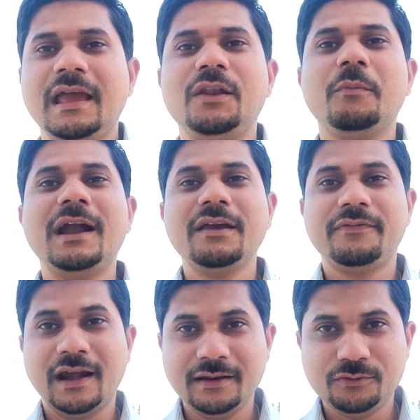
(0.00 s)
Hello my dear
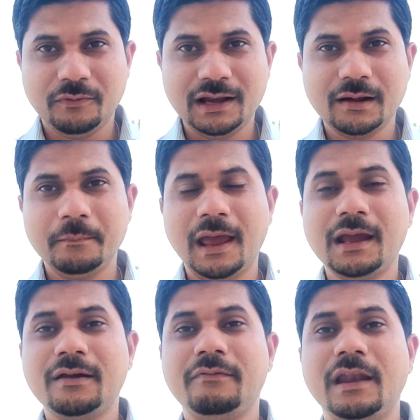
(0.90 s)
friends, welcome
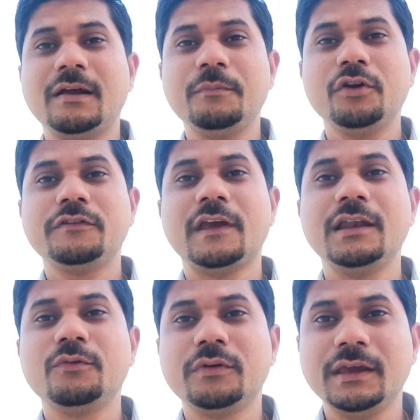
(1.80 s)
back. Welcome to your
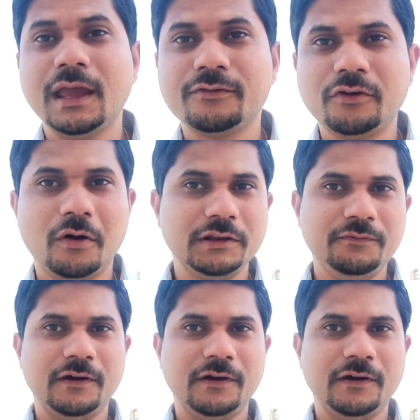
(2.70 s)
channel Cooking Astrology.